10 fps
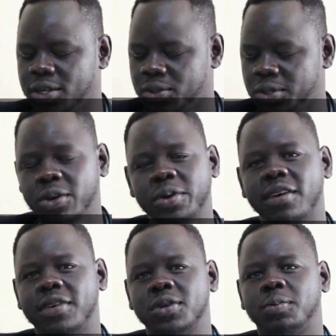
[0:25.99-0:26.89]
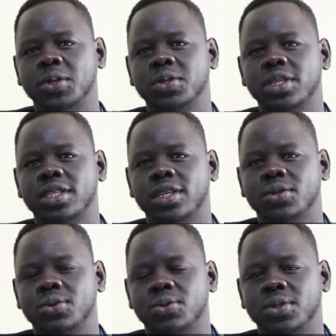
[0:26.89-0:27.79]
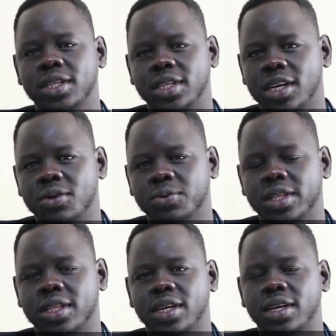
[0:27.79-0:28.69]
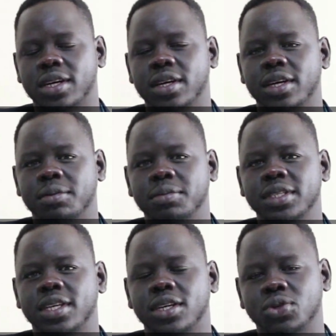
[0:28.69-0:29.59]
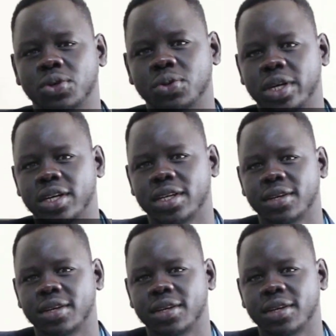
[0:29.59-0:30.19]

Today we have an opportunity to sit down with Mr. Chol Duang.